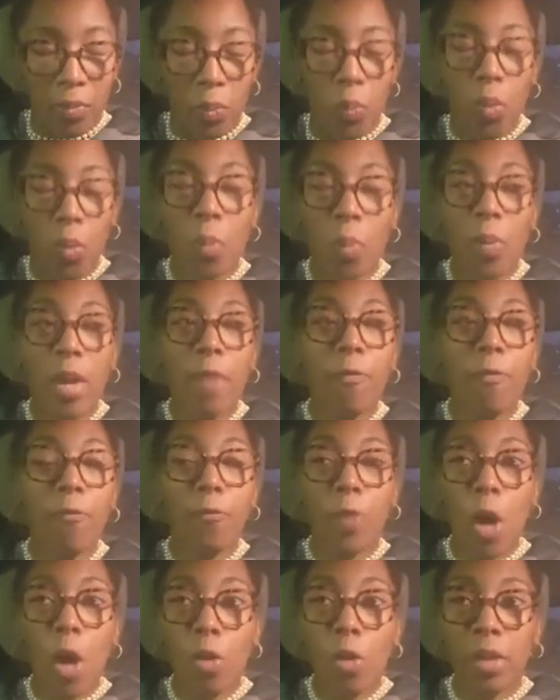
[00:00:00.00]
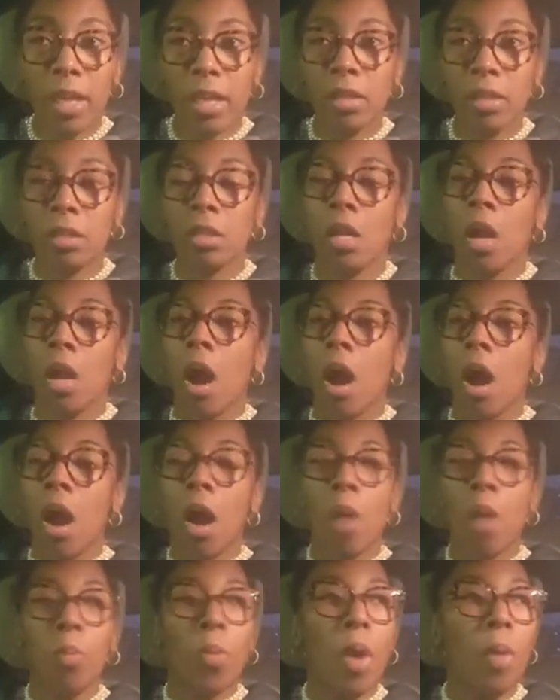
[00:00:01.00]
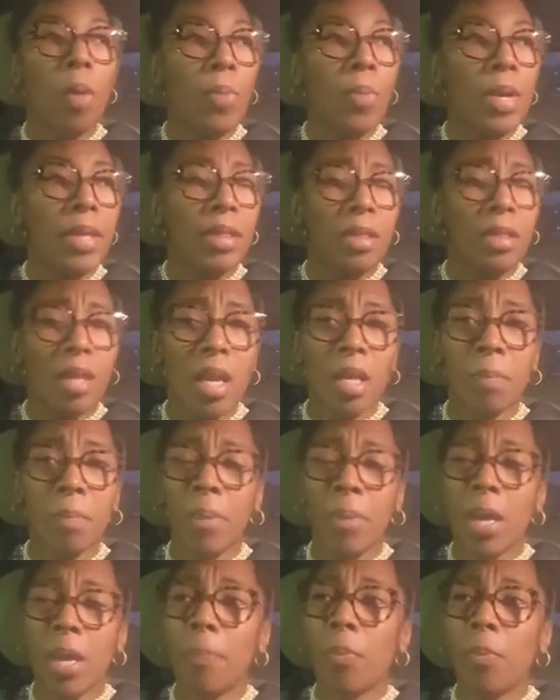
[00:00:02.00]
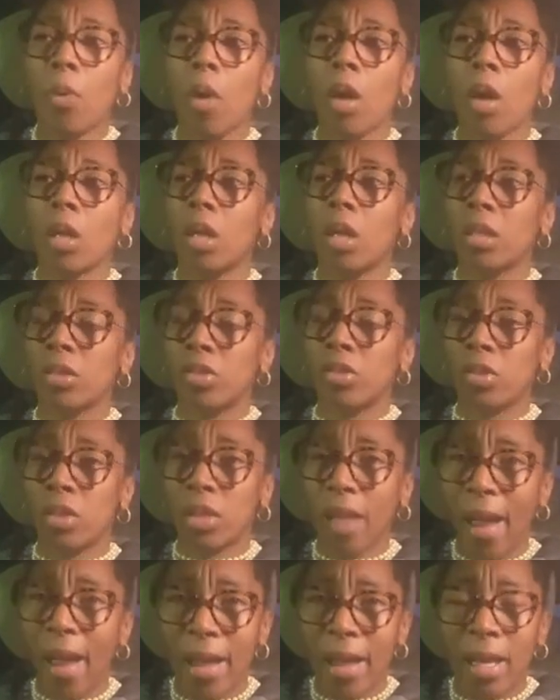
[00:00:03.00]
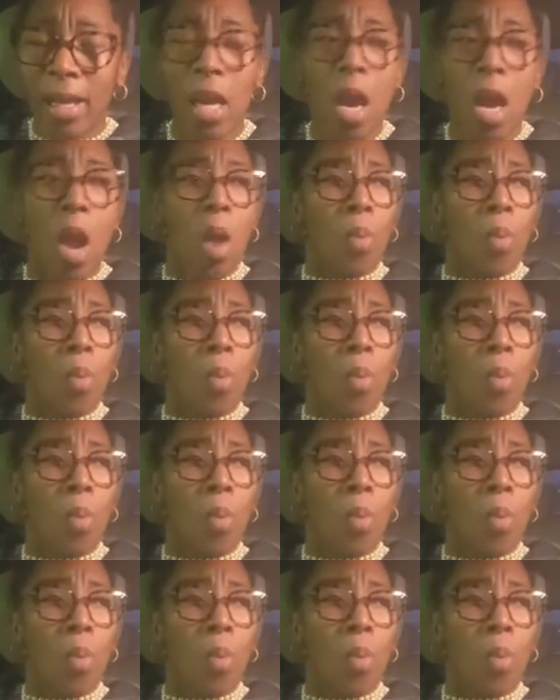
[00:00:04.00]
When we focus on what we think people are going to say,